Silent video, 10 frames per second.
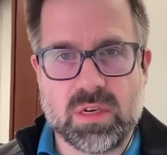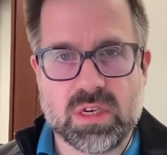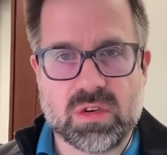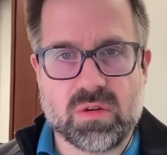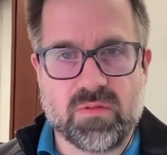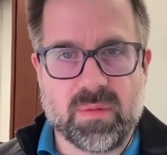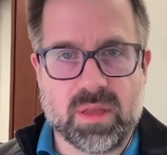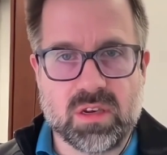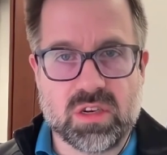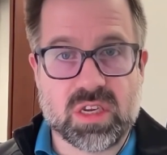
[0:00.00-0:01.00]
It's just sort of
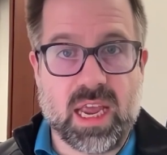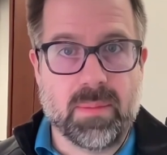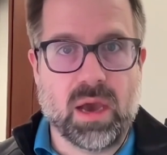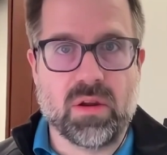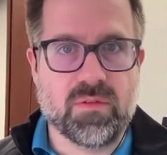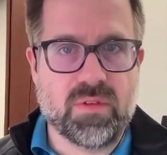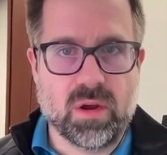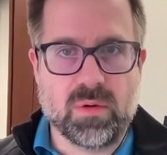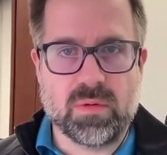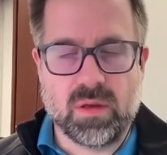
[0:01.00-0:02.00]
something that just came out of, you
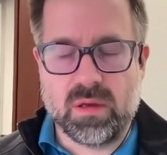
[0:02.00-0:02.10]
know,